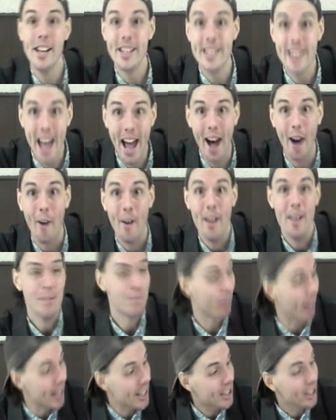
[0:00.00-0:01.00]
Now,
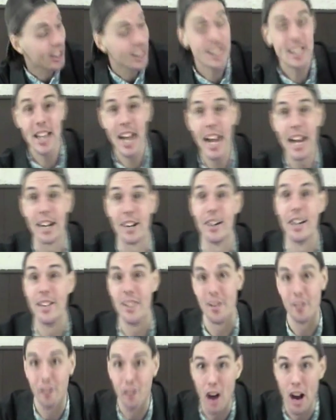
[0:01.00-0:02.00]
place your container
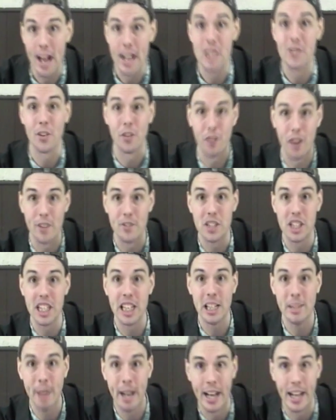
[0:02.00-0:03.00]
in the fridge for
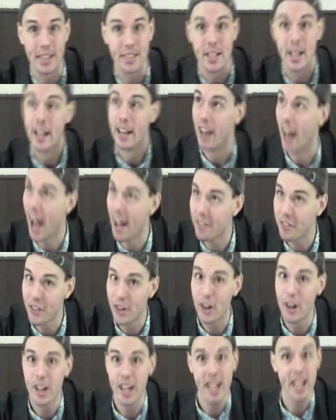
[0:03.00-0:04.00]
15 minutes.
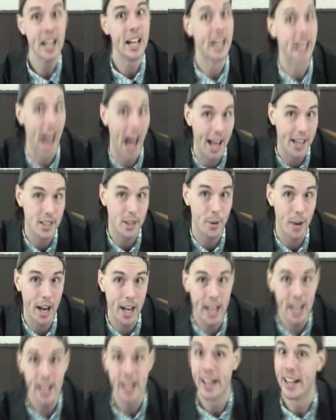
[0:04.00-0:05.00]
Not 30, not
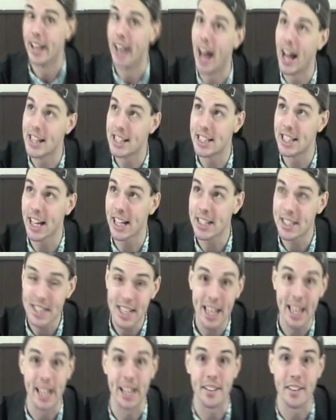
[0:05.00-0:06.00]
20, not
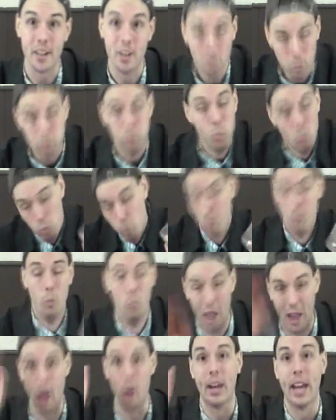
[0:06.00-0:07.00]
16.
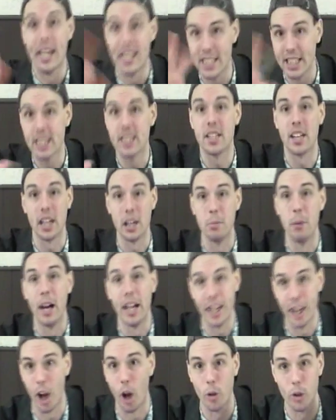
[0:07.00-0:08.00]
Well, okay, 16,
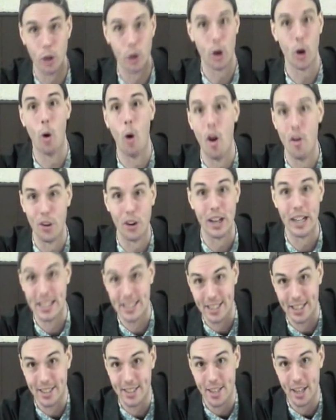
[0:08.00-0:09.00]
but you know, don't go over
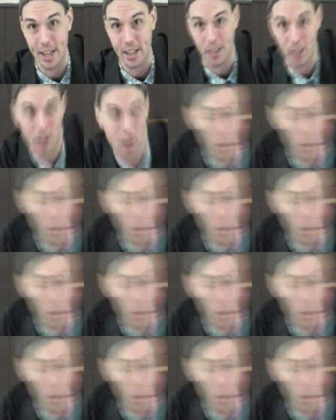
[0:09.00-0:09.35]
like 16.